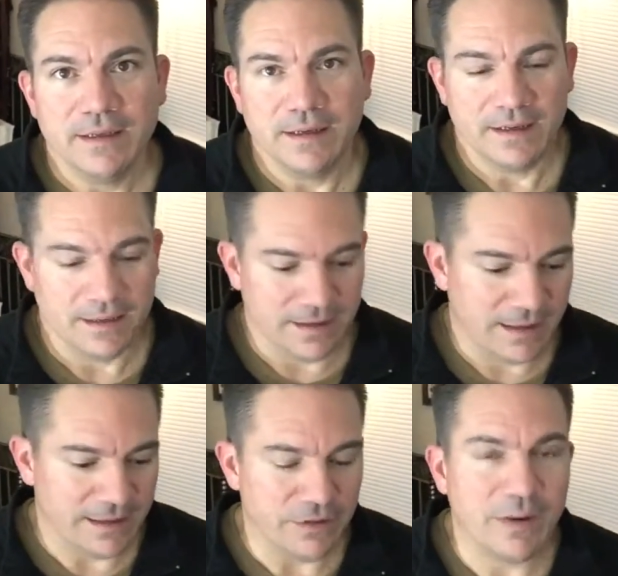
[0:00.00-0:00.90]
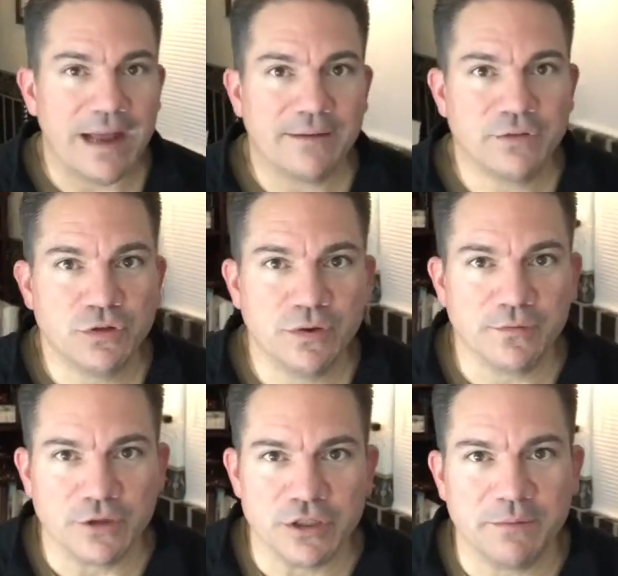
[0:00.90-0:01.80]
I do have 2
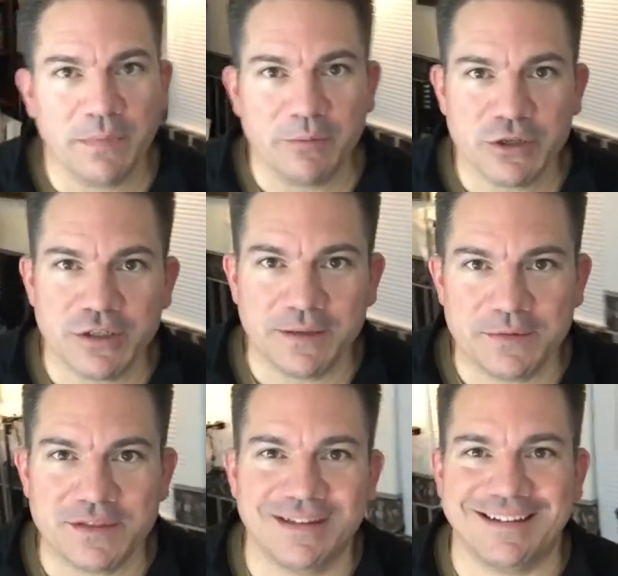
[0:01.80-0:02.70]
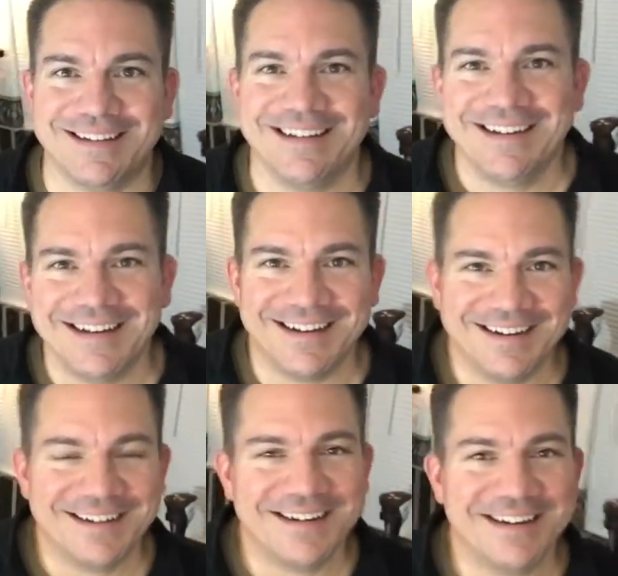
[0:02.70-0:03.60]
different gym memberships, and
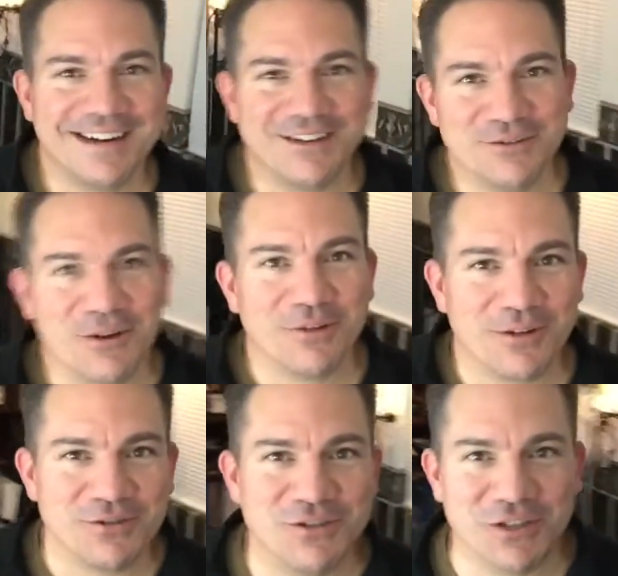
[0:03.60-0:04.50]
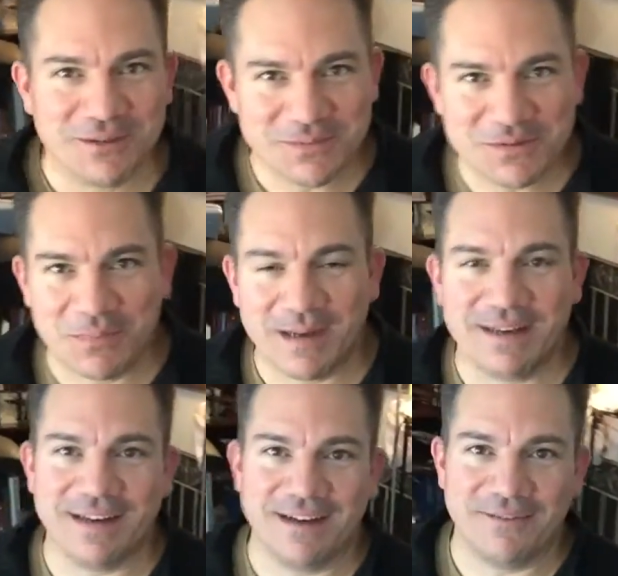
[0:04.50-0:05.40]
I do go to those gyms,
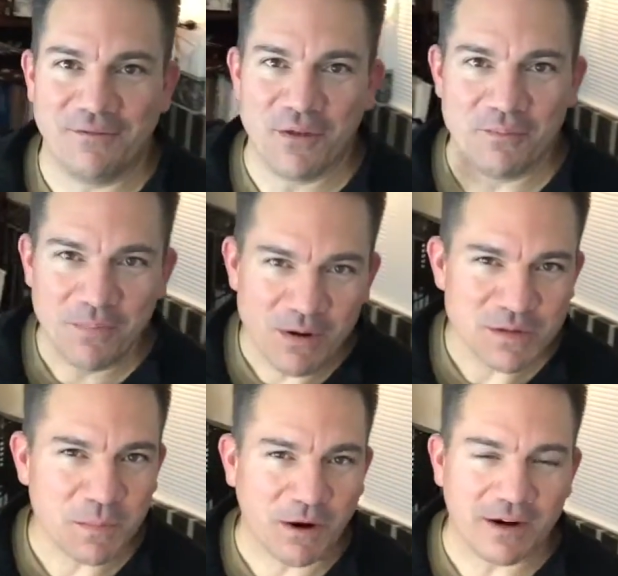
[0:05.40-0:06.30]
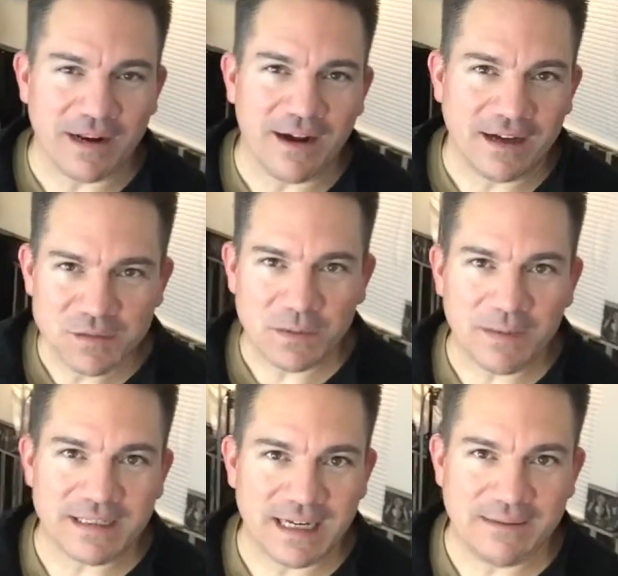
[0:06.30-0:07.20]
but for the most part now, I'll spend
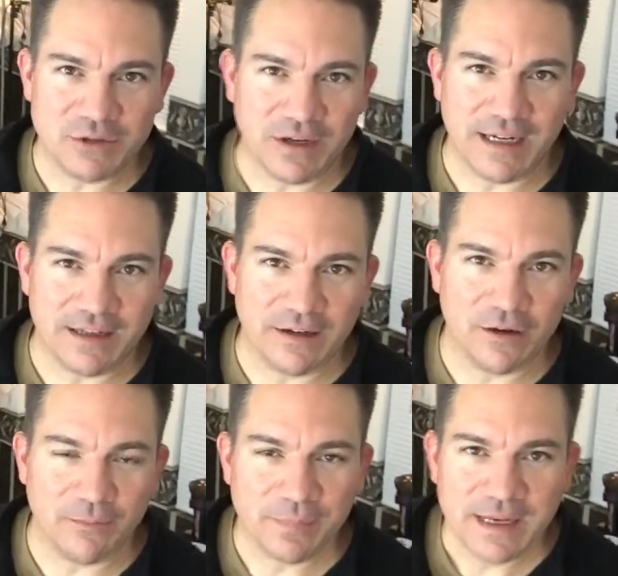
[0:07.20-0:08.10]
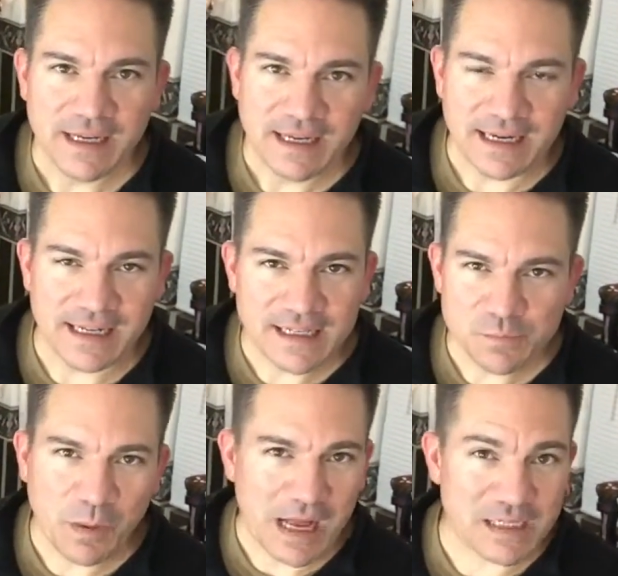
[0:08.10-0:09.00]
my time training at home. And it is
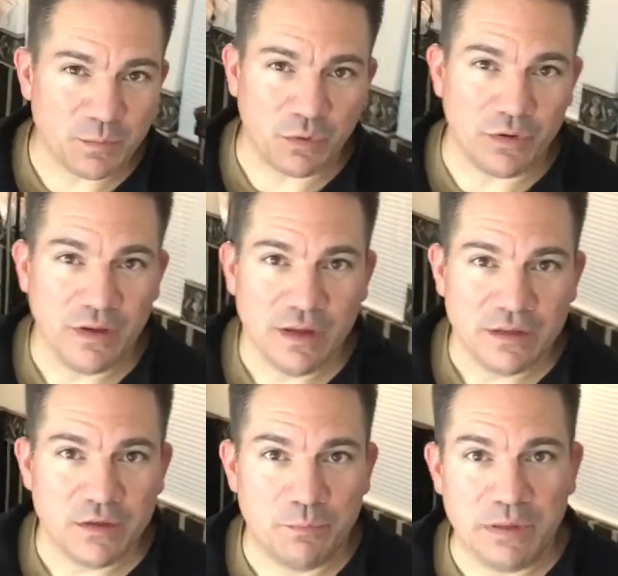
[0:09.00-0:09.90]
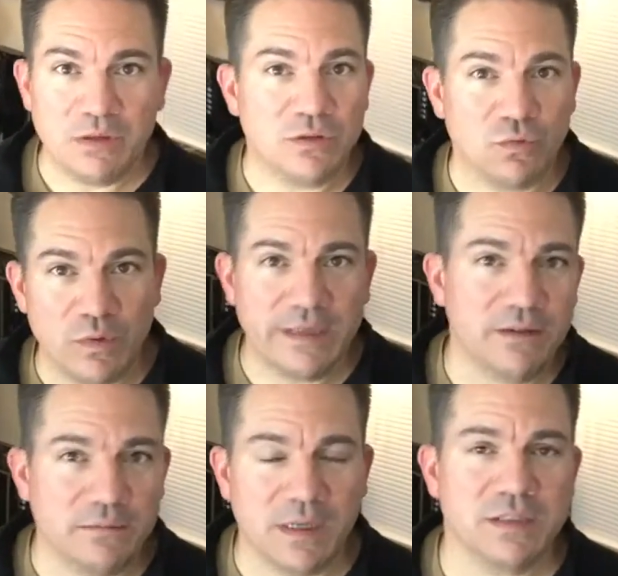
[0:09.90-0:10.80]
possible to build
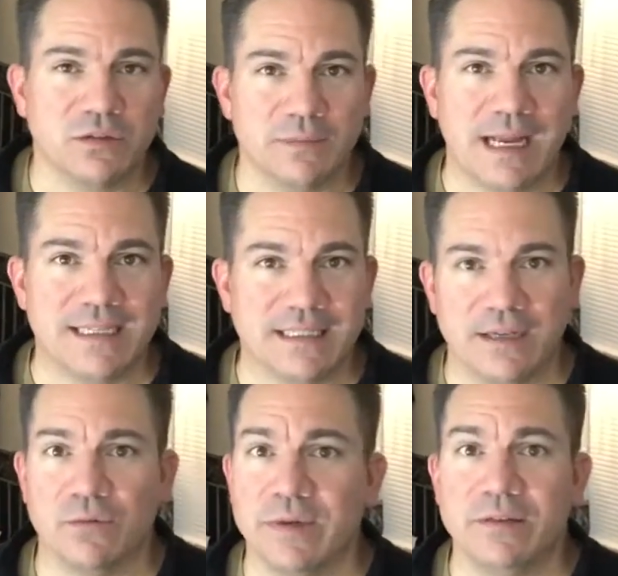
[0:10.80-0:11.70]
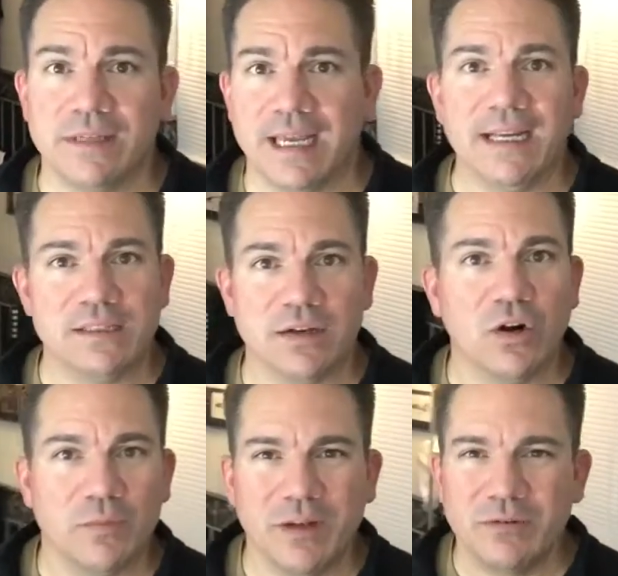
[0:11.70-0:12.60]
real muscle mass and get real gains at
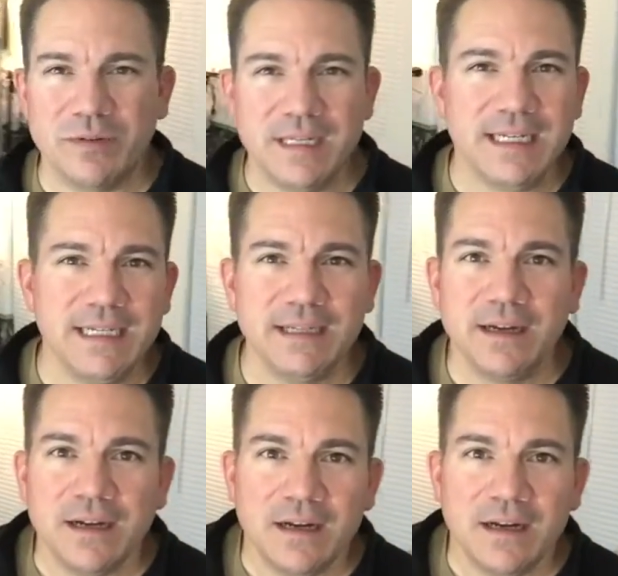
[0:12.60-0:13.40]
home. You don't need